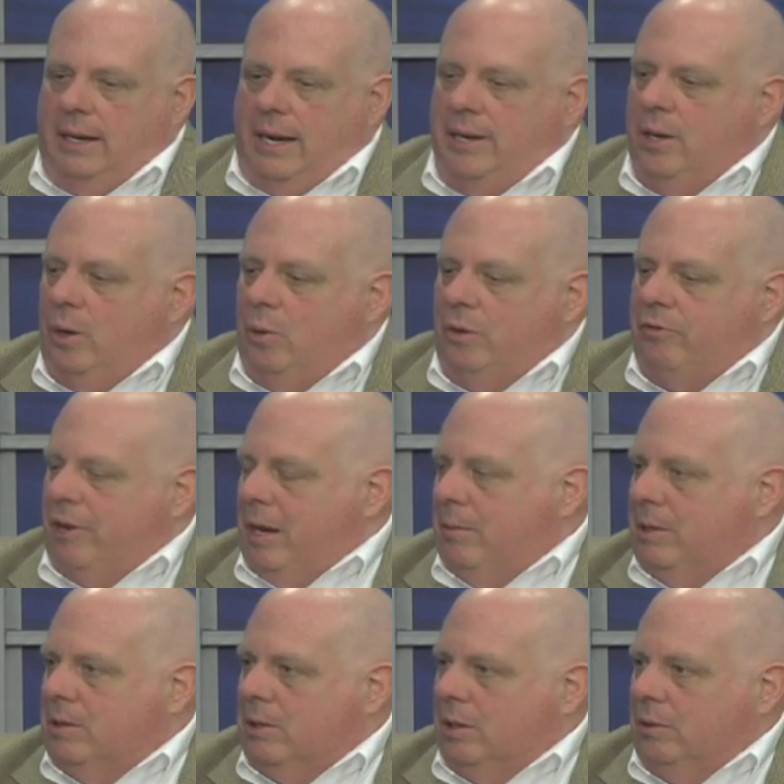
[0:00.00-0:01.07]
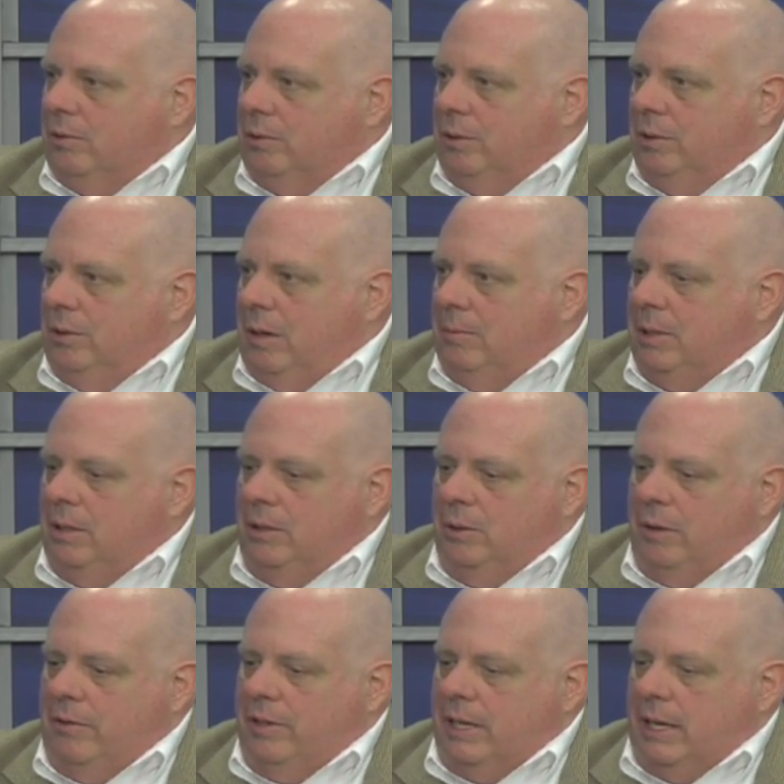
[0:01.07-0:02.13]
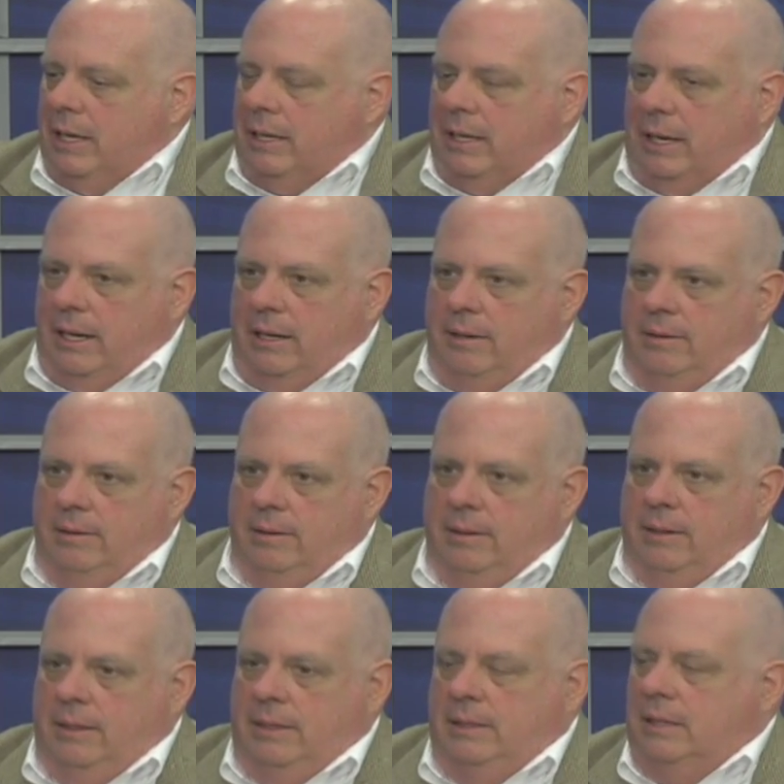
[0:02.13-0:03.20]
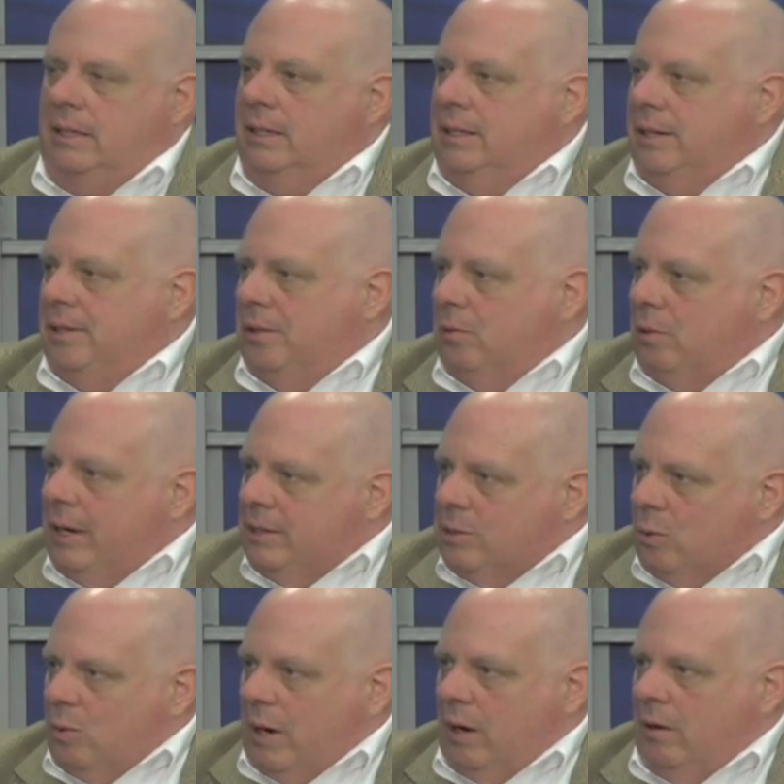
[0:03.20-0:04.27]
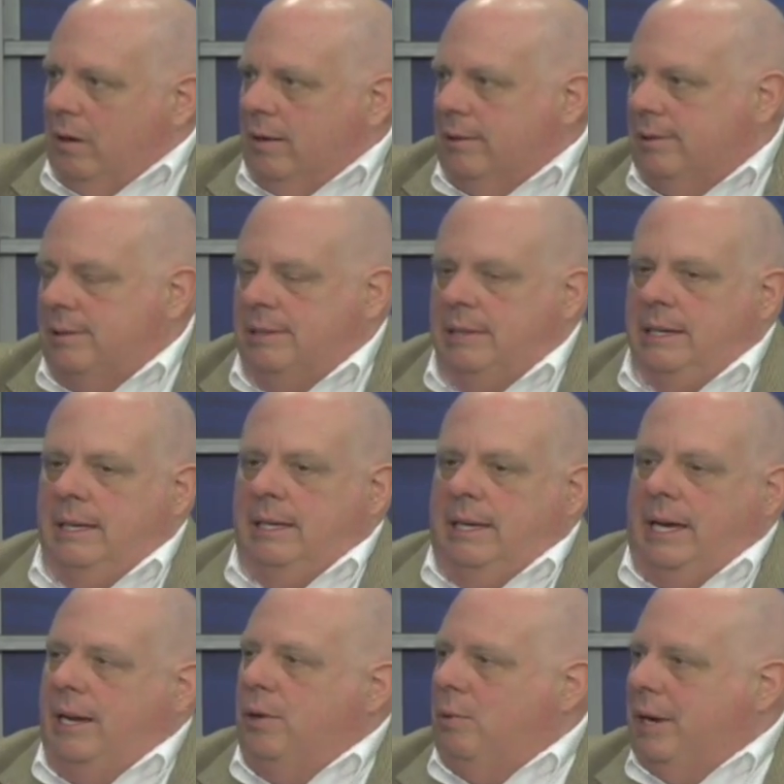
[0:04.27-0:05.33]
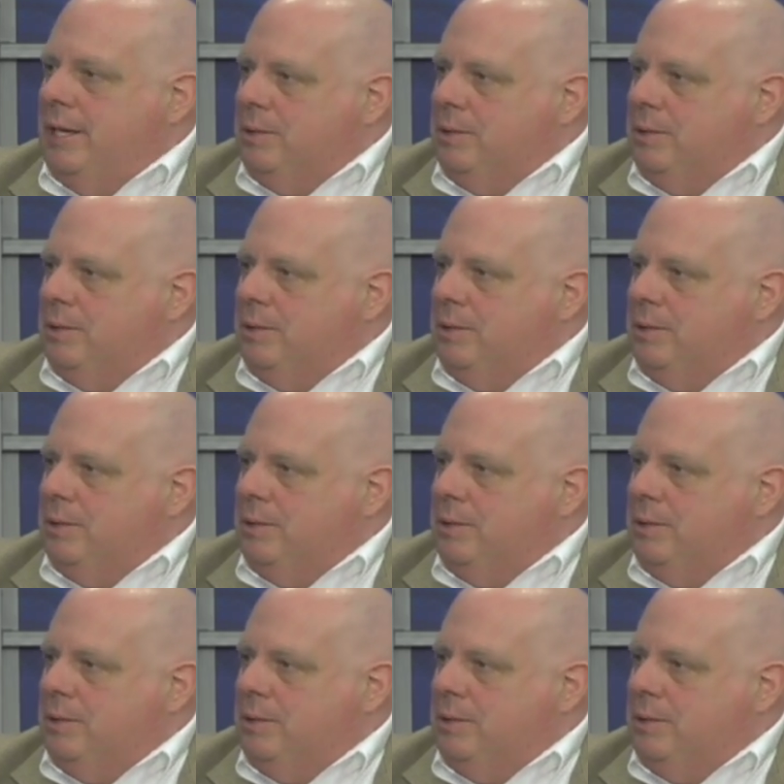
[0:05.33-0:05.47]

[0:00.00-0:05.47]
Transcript: know what families go through. I'm going to do everything I can to continue to raise awareness and to raise